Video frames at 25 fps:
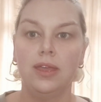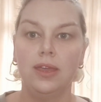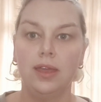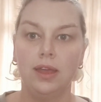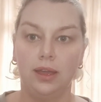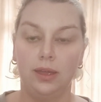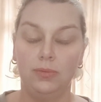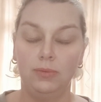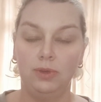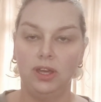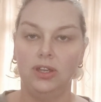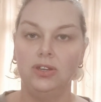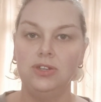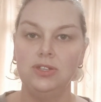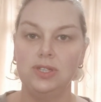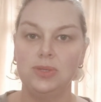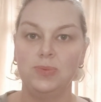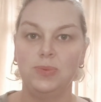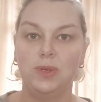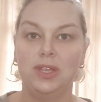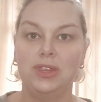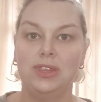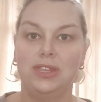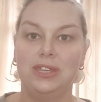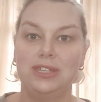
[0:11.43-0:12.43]
I'm going to
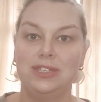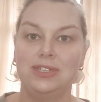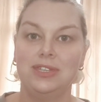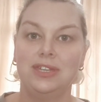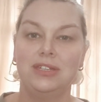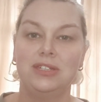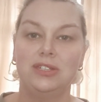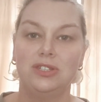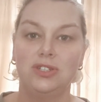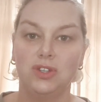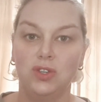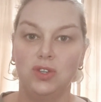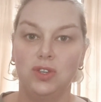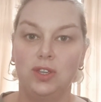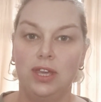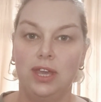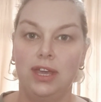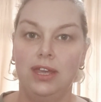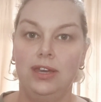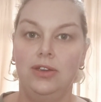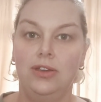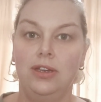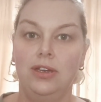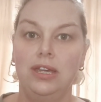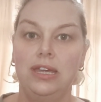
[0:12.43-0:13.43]
split this into two
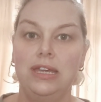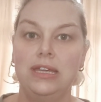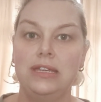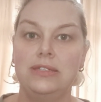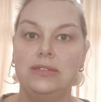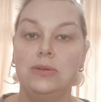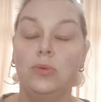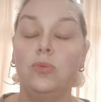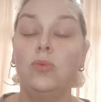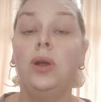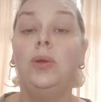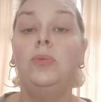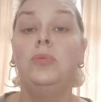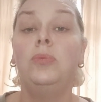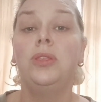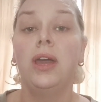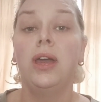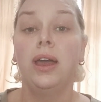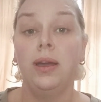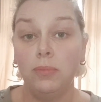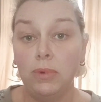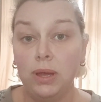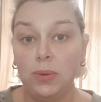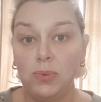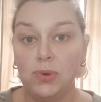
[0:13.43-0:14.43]
categories, one
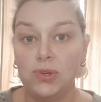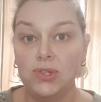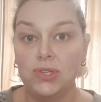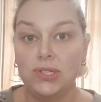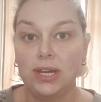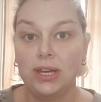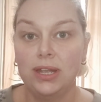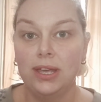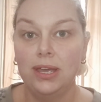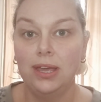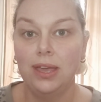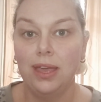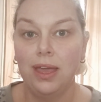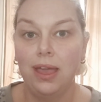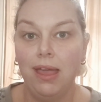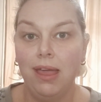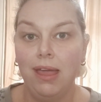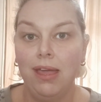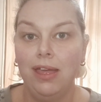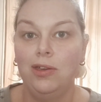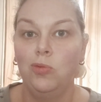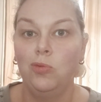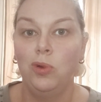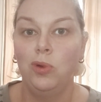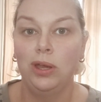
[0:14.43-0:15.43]
without my prosthetic
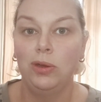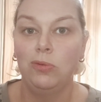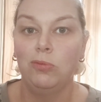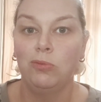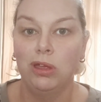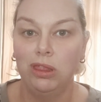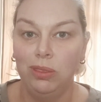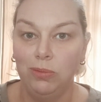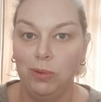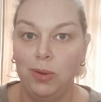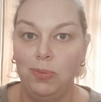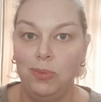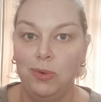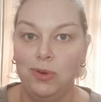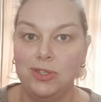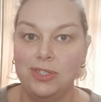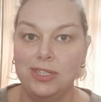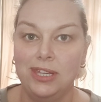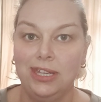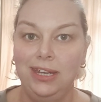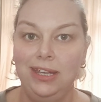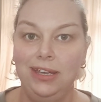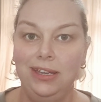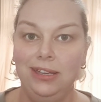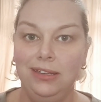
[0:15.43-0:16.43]
and one with my
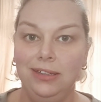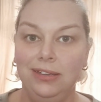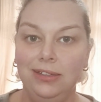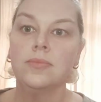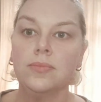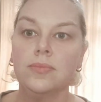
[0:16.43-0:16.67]
prosthetic.